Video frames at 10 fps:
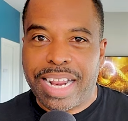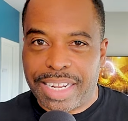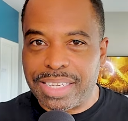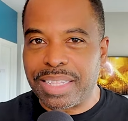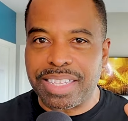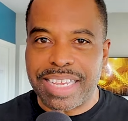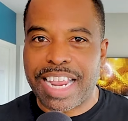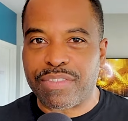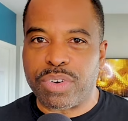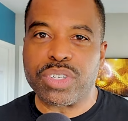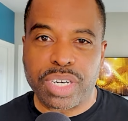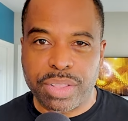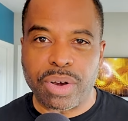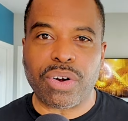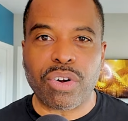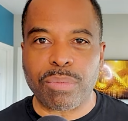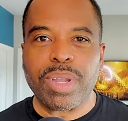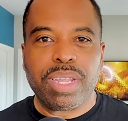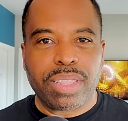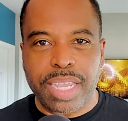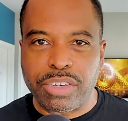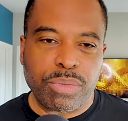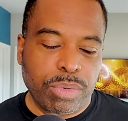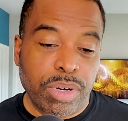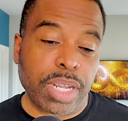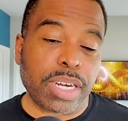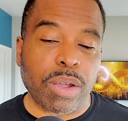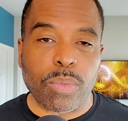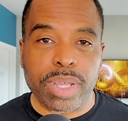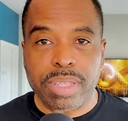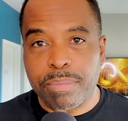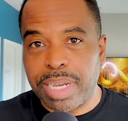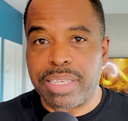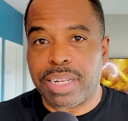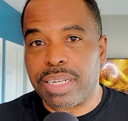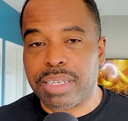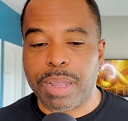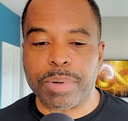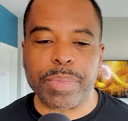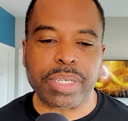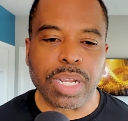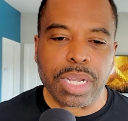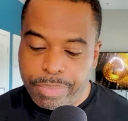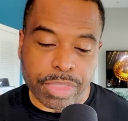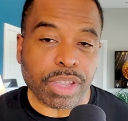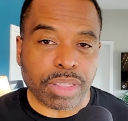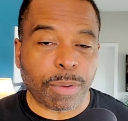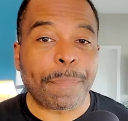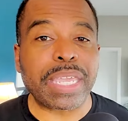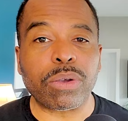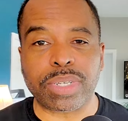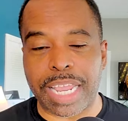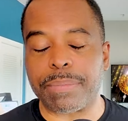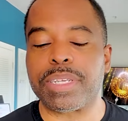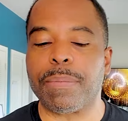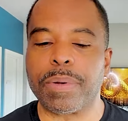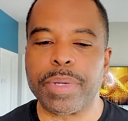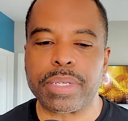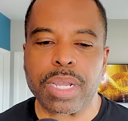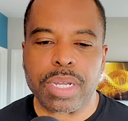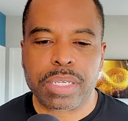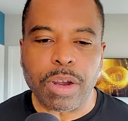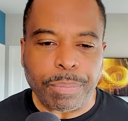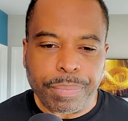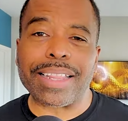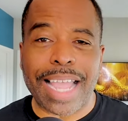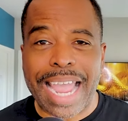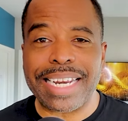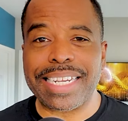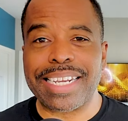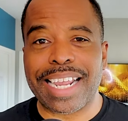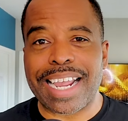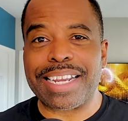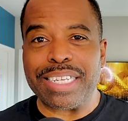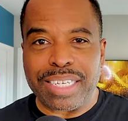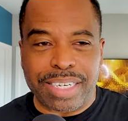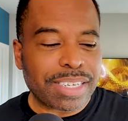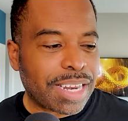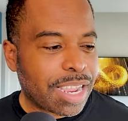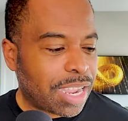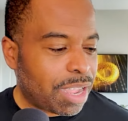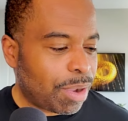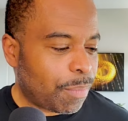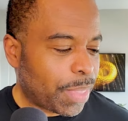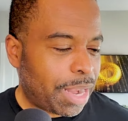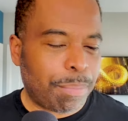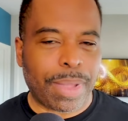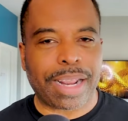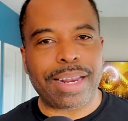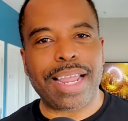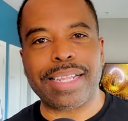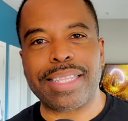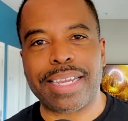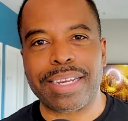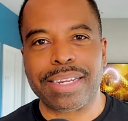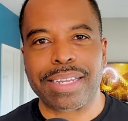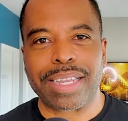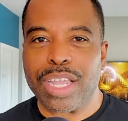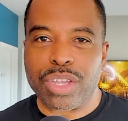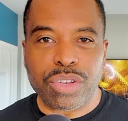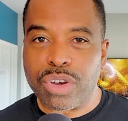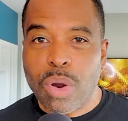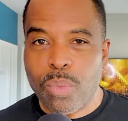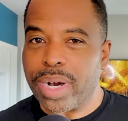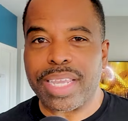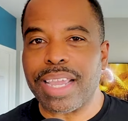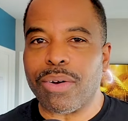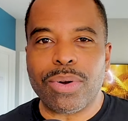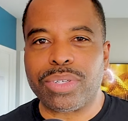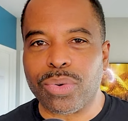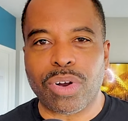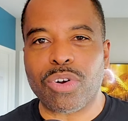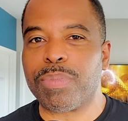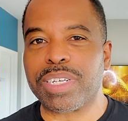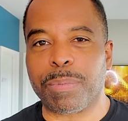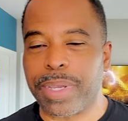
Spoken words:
not a synthesized version of the herb that you end up with in basically supplements, the pill type supplements. So the idea, guys, just like a client there, you don't want to get onto a whole bunch